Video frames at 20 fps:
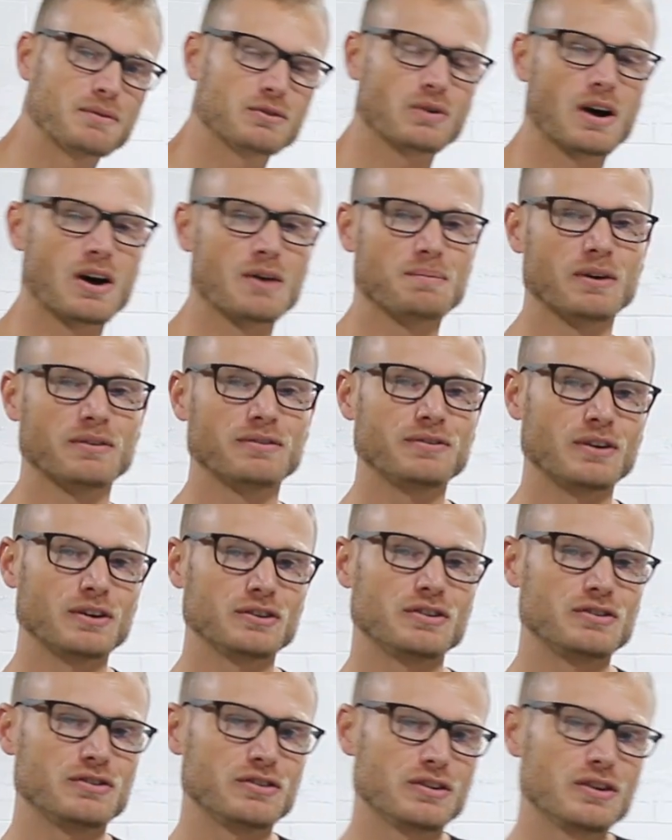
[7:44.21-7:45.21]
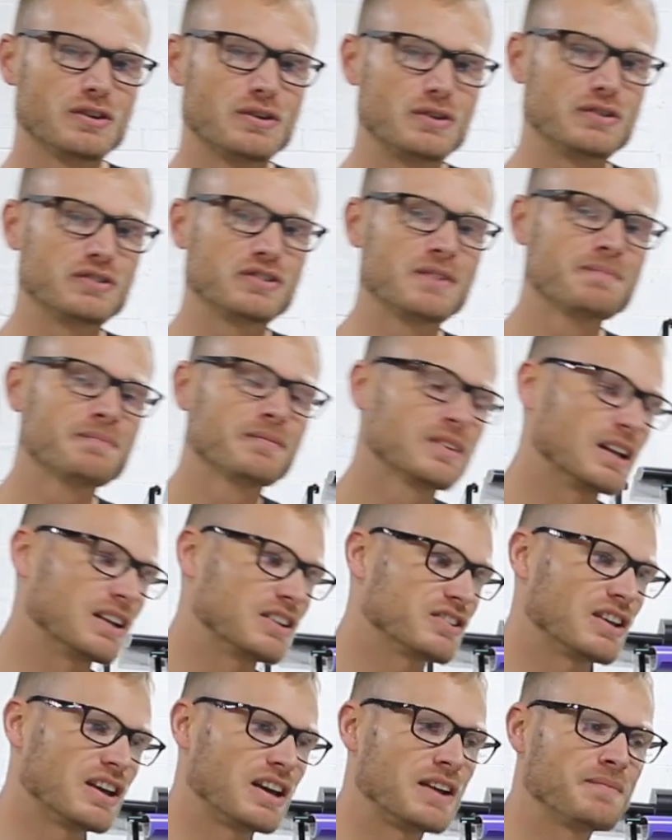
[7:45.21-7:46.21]
so I would prefer to choose,
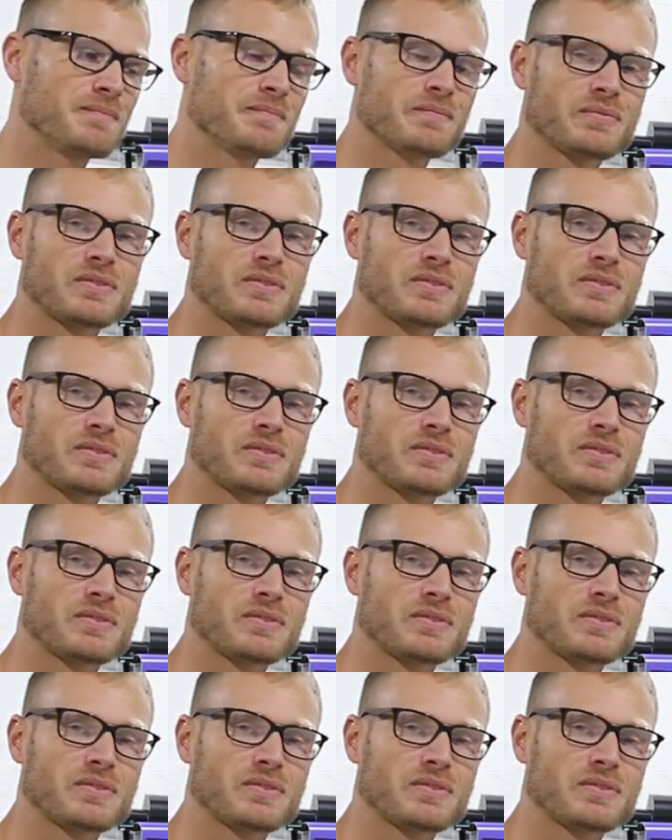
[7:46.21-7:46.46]
let's say,